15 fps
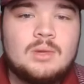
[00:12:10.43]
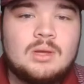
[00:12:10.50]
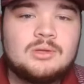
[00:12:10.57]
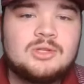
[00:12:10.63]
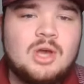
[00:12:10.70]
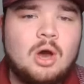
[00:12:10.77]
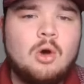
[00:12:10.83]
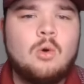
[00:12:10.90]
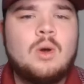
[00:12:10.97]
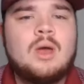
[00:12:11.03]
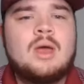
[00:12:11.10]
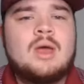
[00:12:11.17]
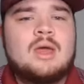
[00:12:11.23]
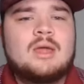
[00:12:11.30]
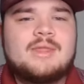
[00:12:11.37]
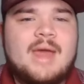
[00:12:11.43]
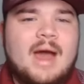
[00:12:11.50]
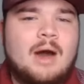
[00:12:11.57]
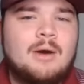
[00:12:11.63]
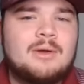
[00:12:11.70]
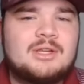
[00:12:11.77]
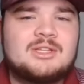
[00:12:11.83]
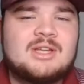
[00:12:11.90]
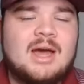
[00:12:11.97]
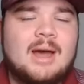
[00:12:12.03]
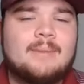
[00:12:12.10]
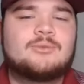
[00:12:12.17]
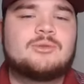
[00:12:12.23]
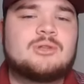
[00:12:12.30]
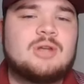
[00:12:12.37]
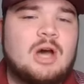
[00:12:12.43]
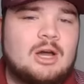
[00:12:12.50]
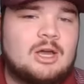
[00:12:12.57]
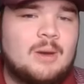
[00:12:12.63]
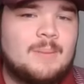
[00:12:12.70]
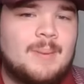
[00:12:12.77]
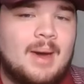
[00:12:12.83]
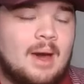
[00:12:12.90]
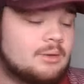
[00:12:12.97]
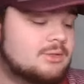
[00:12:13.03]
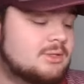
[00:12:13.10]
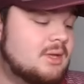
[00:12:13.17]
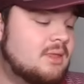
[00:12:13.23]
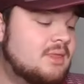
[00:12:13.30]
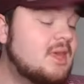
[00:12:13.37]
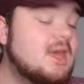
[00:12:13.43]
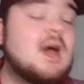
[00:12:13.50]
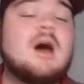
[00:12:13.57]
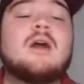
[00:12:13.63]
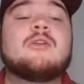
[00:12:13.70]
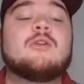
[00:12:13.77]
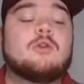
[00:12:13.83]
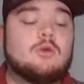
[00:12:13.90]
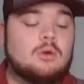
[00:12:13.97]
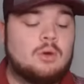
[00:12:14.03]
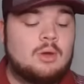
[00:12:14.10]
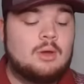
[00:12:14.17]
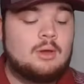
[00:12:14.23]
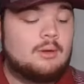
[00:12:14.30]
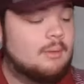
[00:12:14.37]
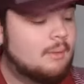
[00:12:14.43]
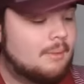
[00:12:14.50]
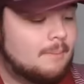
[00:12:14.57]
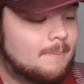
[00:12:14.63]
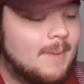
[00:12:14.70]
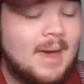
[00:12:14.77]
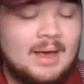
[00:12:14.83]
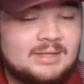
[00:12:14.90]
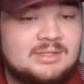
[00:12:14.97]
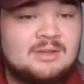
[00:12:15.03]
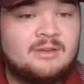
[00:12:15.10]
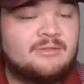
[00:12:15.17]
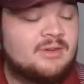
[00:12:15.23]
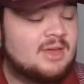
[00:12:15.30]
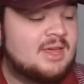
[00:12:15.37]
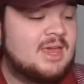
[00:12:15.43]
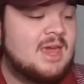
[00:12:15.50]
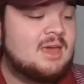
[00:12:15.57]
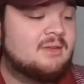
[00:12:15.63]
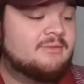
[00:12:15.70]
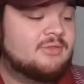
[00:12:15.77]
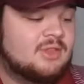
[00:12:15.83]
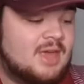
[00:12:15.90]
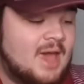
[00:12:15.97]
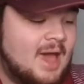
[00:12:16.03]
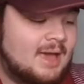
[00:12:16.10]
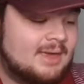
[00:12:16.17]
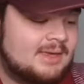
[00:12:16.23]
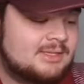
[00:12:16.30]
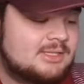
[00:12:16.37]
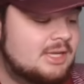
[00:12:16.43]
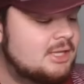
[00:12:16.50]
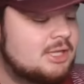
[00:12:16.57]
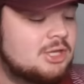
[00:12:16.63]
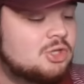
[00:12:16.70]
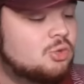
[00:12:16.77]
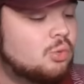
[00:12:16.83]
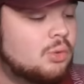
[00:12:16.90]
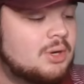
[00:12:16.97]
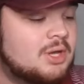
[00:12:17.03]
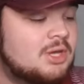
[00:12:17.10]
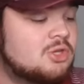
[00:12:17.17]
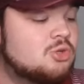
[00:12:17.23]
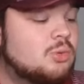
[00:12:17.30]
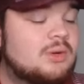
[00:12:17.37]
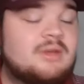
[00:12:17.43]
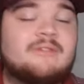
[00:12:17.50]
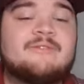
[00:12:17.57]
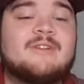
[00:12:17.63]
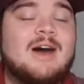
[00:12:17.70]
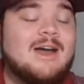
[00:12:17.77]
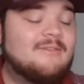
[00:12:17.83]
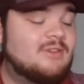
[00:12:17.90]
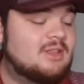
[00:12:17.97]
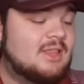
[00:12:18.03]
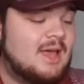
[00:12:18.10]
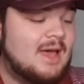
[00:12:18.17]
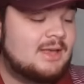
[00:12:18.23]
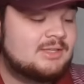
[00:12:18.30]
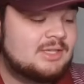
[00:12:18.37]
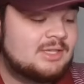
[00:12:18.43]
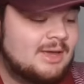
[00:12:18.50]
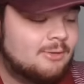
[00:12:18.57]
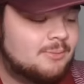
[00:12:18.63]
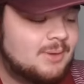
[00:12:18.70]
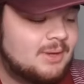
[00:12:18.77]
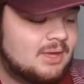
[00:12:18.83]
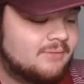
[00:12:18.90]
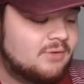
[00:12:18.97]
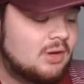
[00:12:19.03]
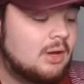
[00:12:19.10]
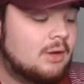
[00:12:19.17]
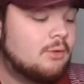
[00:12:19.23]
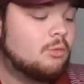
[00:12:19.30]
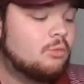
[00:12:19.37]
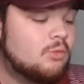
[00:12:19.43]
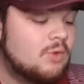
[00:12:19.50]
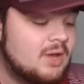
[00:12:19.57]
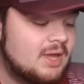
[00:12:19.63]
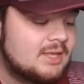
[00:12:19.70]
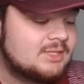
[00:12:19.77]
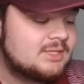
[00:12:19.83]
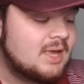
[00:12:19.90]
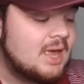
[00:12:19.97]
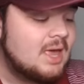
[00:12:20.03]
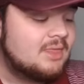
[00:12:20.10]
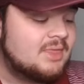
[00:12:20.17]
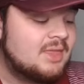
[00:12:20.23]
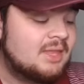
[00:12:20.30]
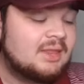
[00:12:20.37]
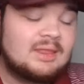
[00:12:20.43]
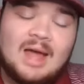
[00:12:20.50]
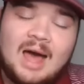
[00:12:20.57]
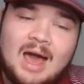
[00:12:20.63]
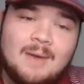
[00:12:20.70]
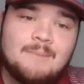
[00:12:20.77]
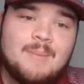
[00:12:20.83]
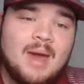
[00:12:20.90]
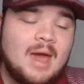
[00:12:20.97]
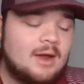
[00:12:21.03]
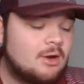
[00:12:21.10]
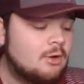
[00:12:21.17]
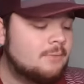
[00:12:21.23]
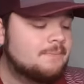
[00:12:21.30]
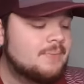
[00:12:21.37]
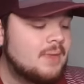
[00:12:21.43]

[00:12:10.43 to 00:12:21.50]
So now it is time to talk about the other massive get for the Aggies in the 2025 class, and that would be Kelvion Riggins, the linebacker.